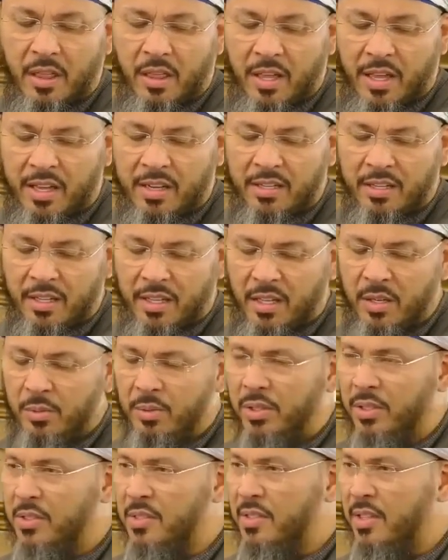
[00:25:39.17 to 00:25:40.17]
Then
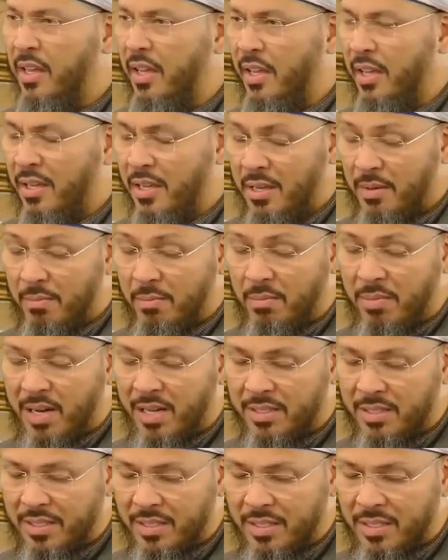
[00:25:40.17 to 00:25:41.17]
he will say,
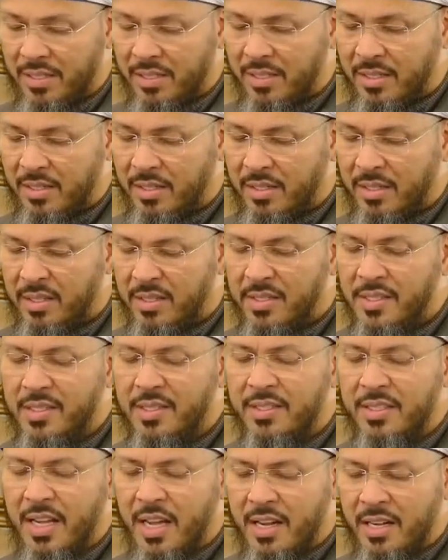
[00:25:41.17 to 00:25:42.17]
But
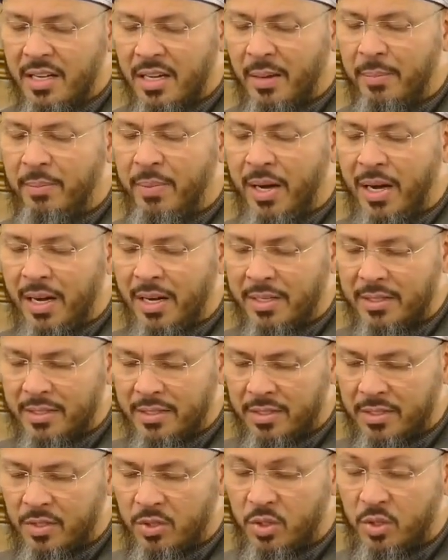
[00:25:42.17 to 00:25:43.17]
stand
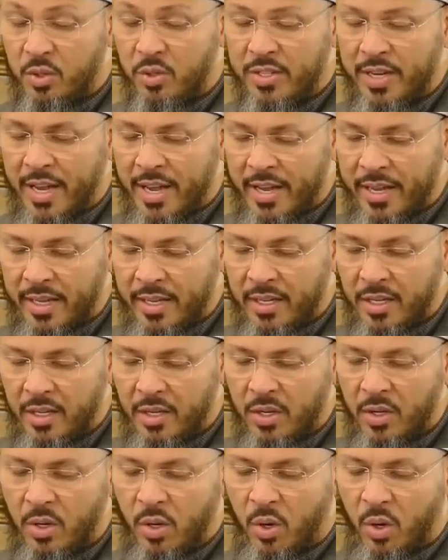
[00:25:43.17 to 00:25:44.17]
apart today,
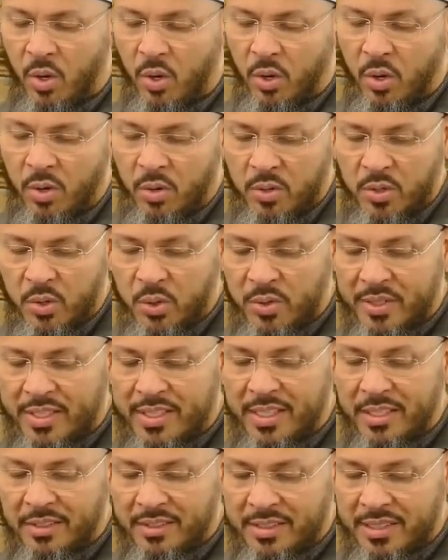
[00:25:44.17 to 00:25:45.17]
O
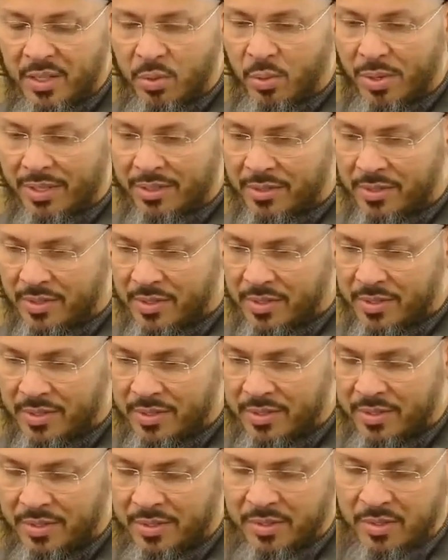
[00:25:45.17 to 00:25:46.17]
you guilty
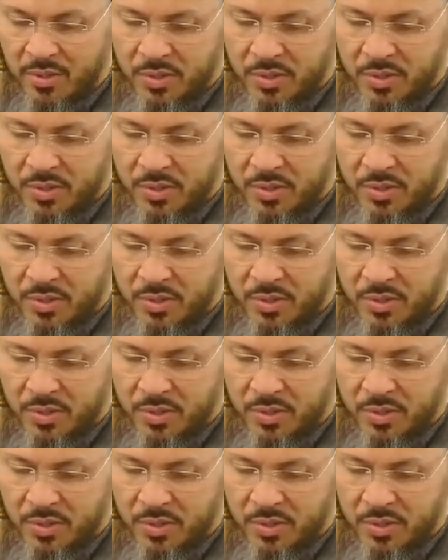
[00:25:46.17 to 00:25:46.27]
ones.